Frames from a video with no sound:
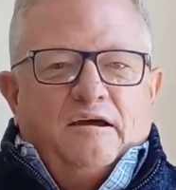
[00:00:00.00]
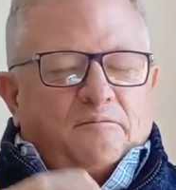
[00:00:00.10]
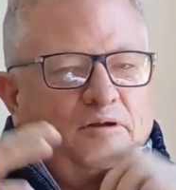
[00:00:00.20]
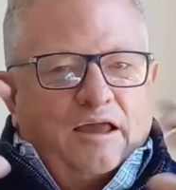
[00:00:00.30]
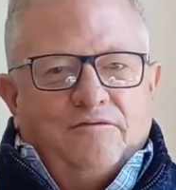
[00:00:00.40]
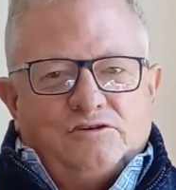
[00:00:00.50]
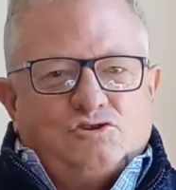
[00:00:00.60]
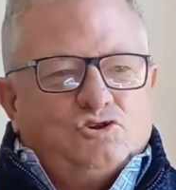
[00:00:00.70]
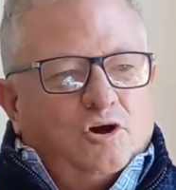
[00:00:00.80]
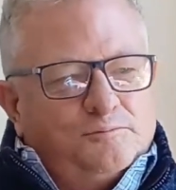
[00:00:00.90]
gave us
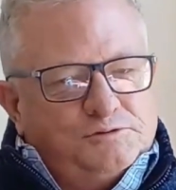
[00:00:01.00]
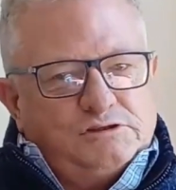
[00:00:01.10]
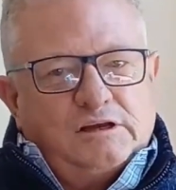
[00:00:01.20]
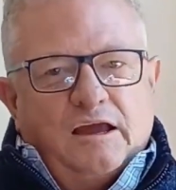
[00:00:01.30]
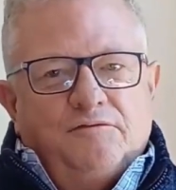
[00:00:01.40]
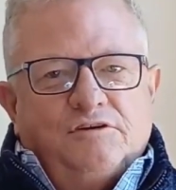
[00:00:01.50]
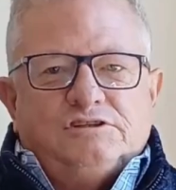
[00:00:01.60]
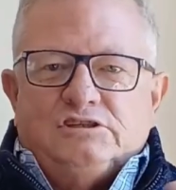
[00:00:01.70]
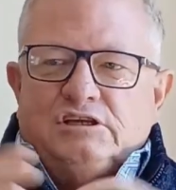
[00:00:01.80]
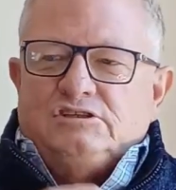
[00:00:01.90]
jobs,
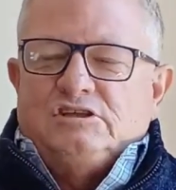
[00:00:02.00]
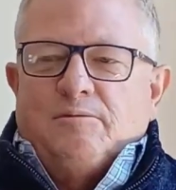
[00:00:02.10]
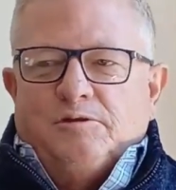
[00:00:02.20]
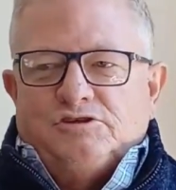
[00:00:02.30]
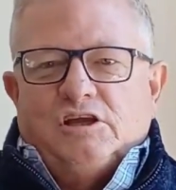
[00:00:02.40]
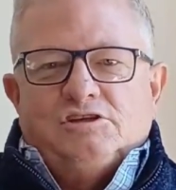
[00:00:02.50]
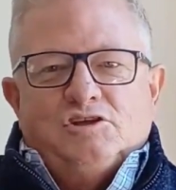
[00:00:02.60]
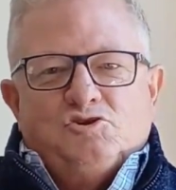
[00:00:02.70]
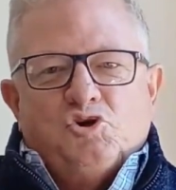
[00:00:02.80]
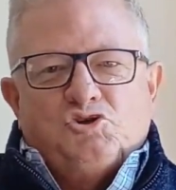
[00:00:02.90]
established us in
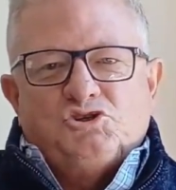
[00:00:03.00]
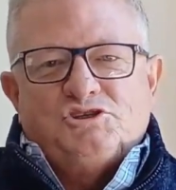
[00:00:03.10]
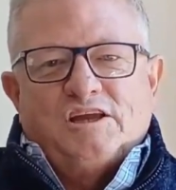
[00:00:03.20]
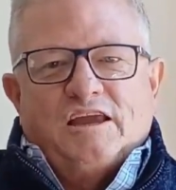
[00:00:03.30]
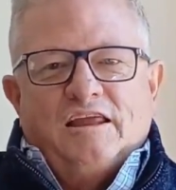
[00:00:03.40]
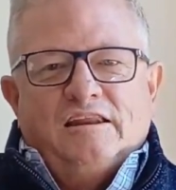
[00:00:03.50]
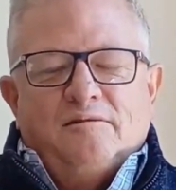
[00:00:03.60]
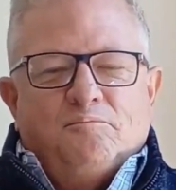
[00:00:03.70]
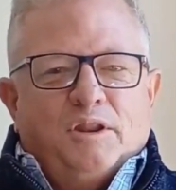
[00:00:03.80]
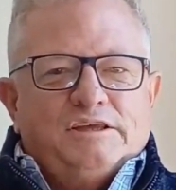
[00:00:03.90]
churches again in
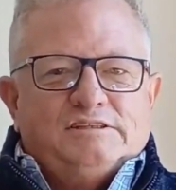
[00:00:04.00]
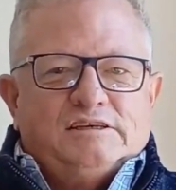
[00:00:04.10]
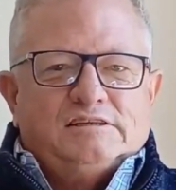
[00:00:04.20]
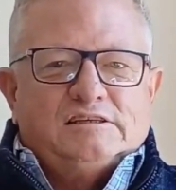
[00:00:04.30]
places.